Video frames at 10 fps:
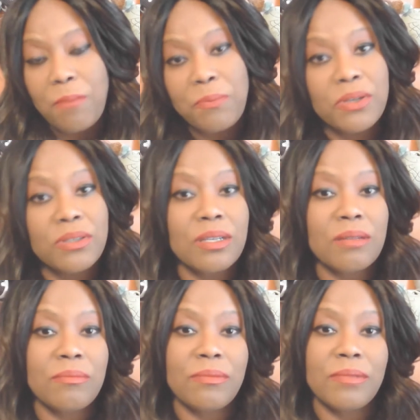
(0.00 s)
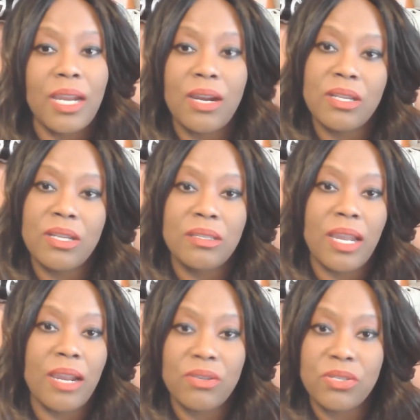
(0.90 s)
pulls up
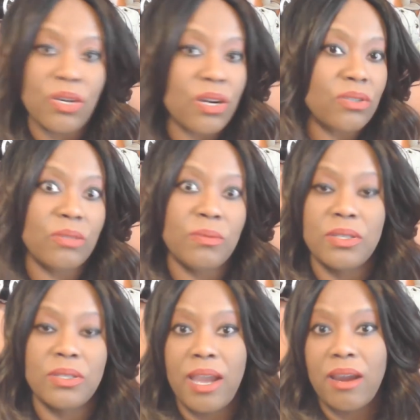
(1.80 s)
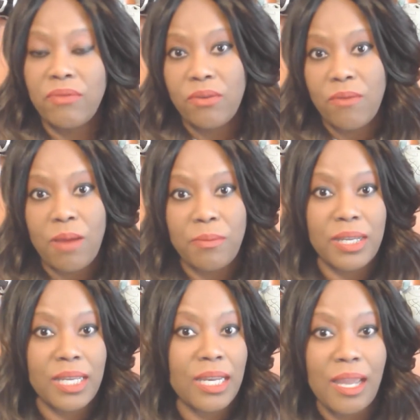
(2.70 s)
Harry's charges, which is aggravated robbery
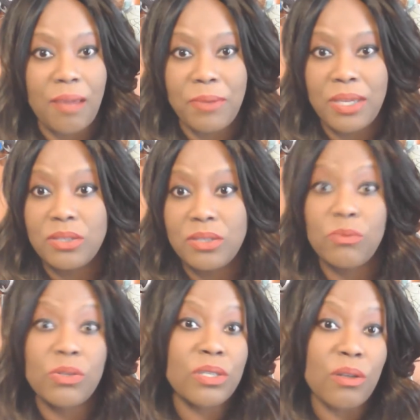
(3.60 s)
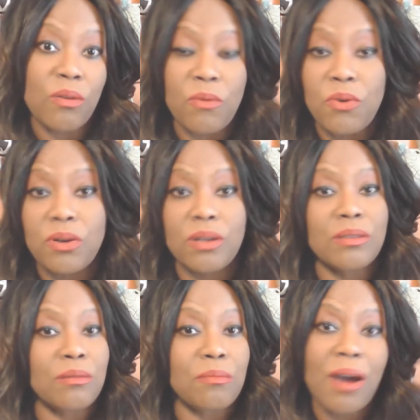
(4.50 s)
and kidnapping. She wants to know more.
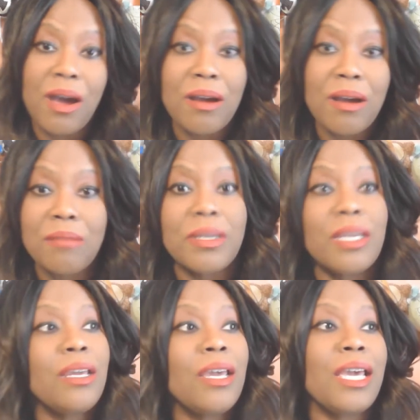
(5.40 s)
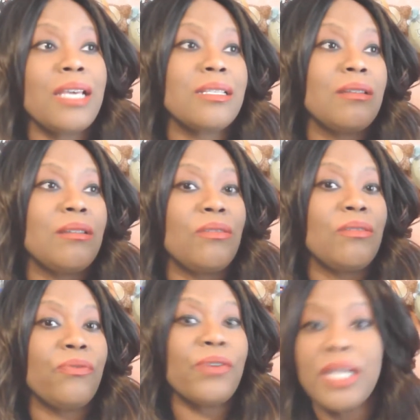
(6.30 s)
So the mom has a
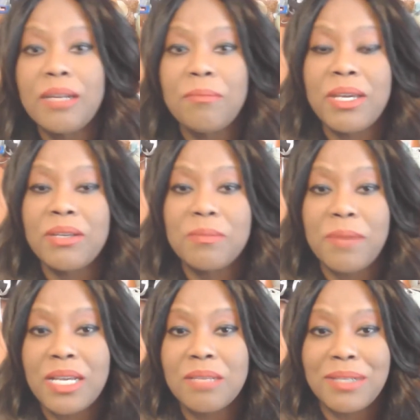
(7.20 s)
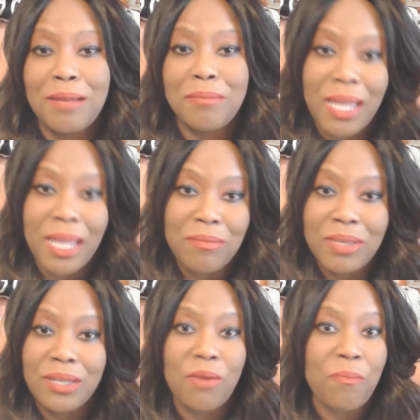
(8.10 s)
friend, a bail bondsman named
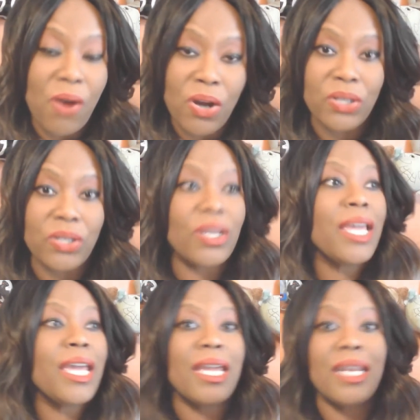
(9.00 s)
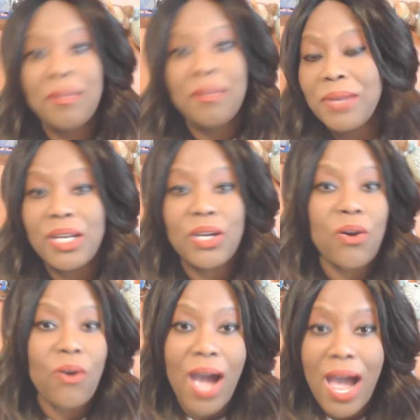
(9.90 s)
Damien, her partner, and they plan to
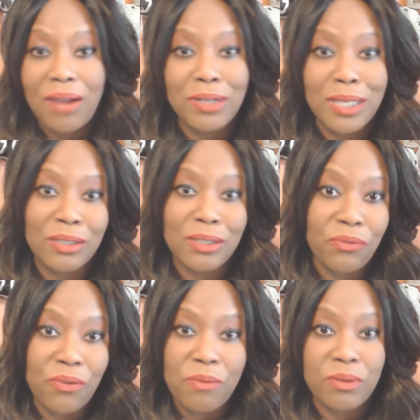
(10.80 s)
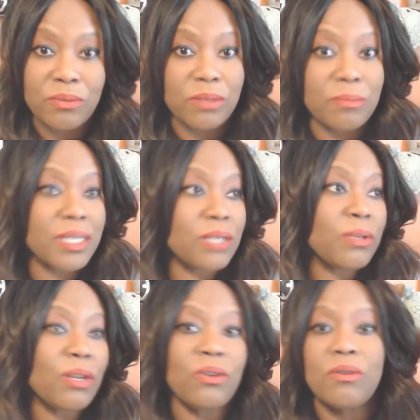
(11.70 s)
go to Ohio to get the 411 because we
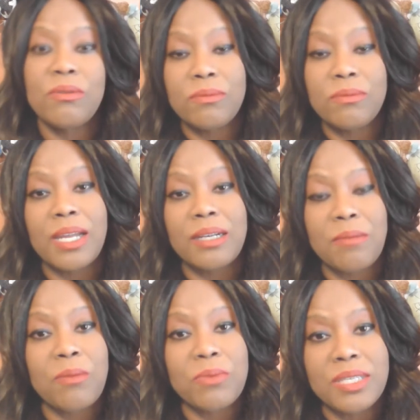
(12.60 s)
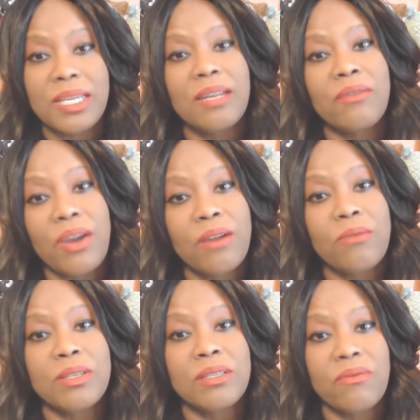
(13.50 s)
don't know, like the mom was saying, if Harry
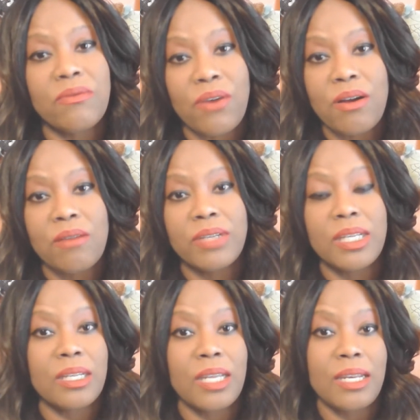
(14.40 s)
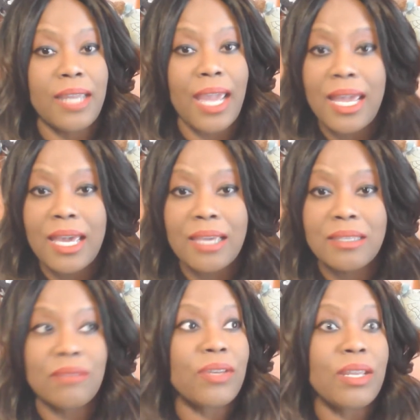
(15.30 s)
was involved in gang
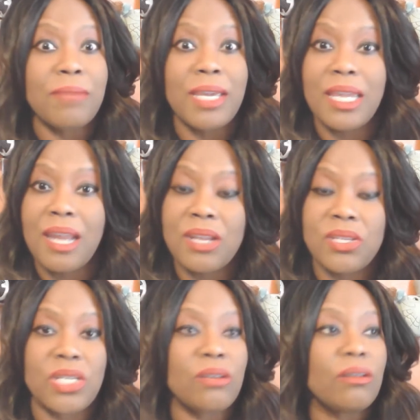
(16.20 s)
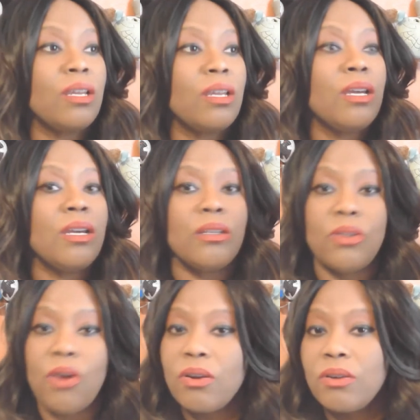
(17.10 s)
activity, he may get out of jail.
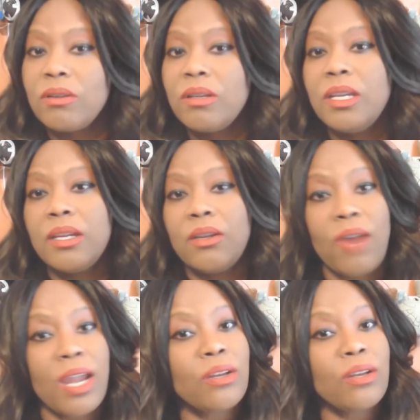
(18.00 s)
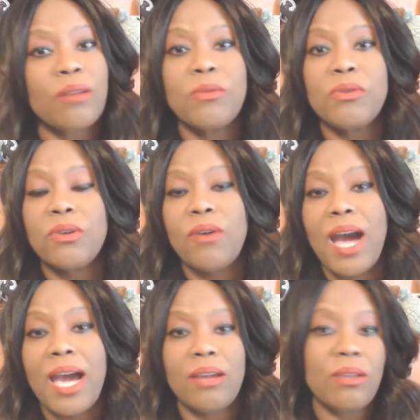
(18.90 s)
Daughter, granddaughter moved to
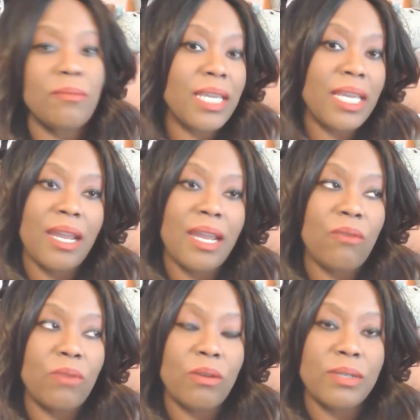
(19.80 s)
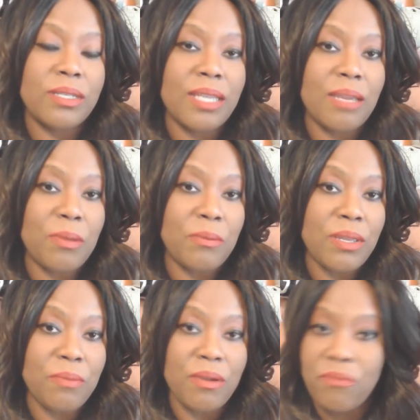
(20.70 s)
Ohio. He may get out and run with the same people
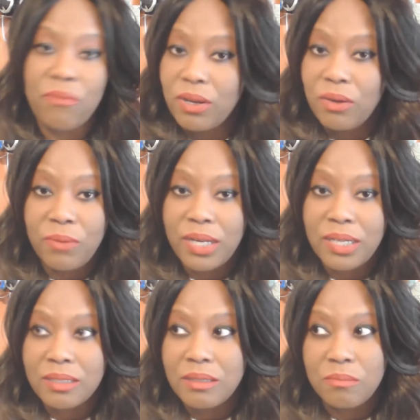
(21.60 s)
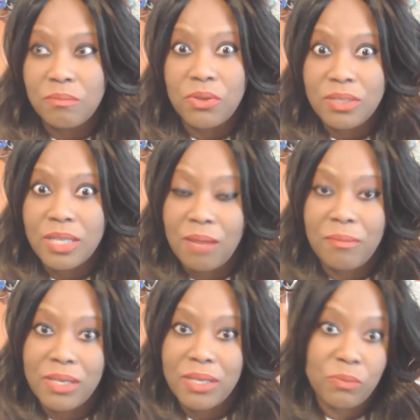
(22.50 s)
he'd been running with because most of the time
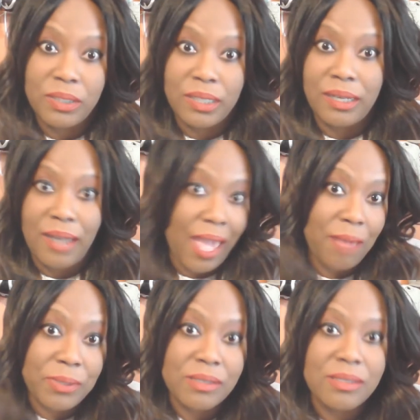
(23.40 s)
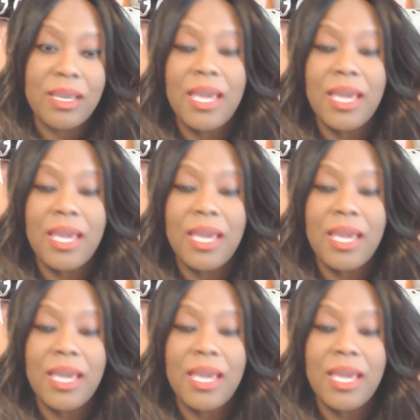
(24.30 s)
that's what happens.